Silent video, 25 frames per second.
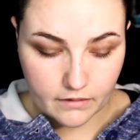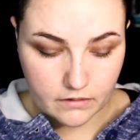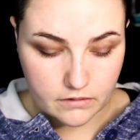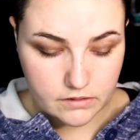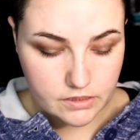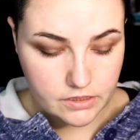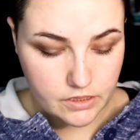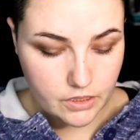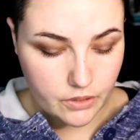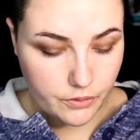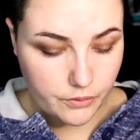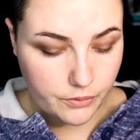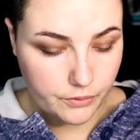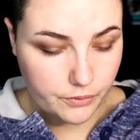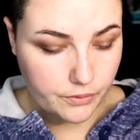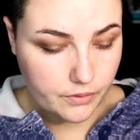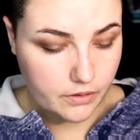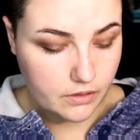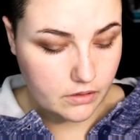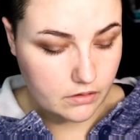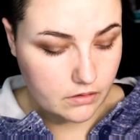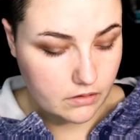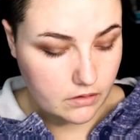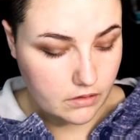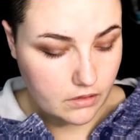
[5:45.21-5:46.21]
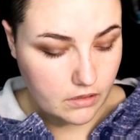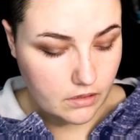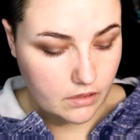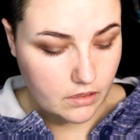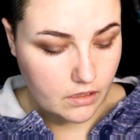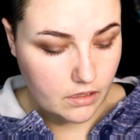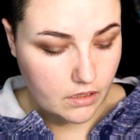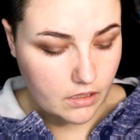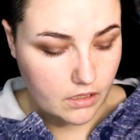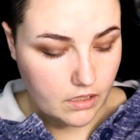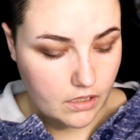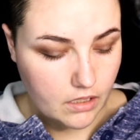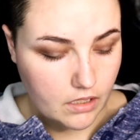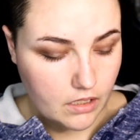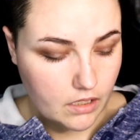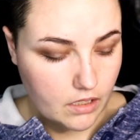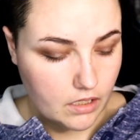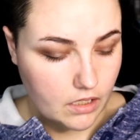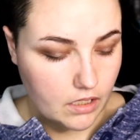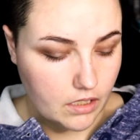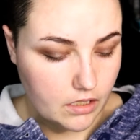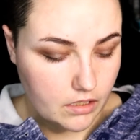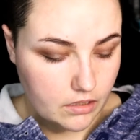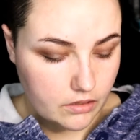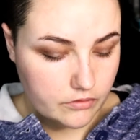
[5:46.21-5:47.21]
So
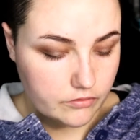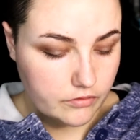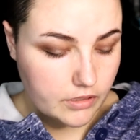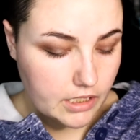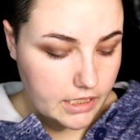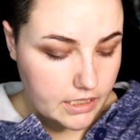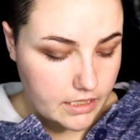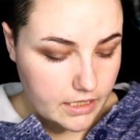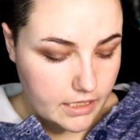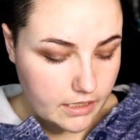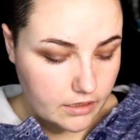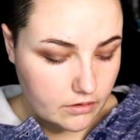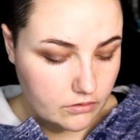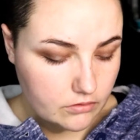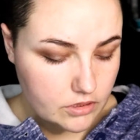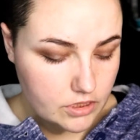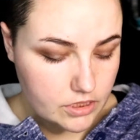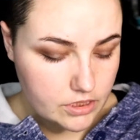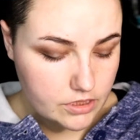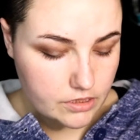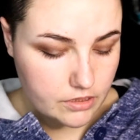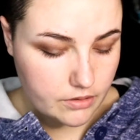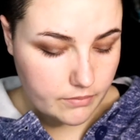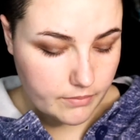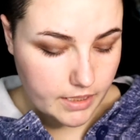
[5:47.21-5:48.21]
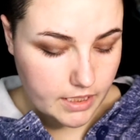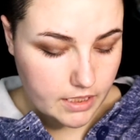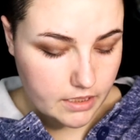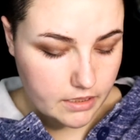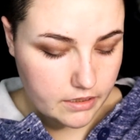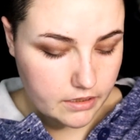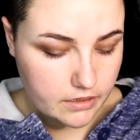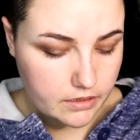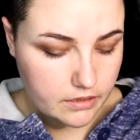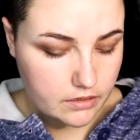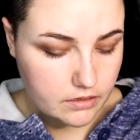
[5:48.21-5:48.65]
right now, just to make